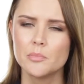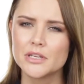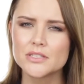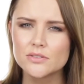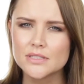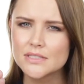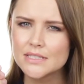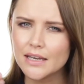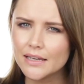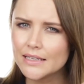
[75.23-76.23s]
But it's got
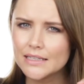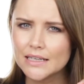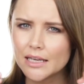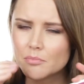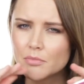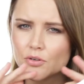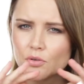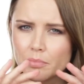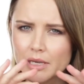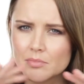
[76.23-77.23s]
tiny like
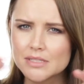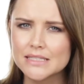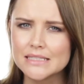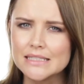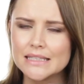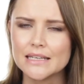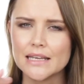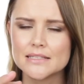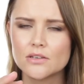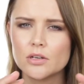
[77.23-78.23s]
mineral pigments in it that
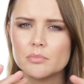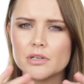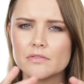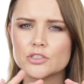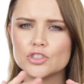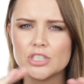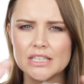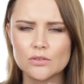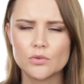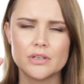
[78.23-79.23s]
has got a bit of a
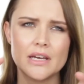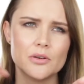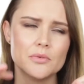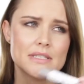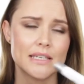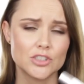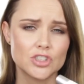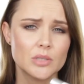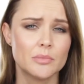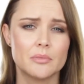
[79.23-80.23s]
sheen or a, I don't want to say
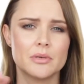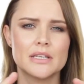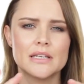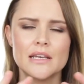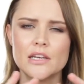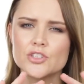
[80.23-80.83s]
shimmer, but it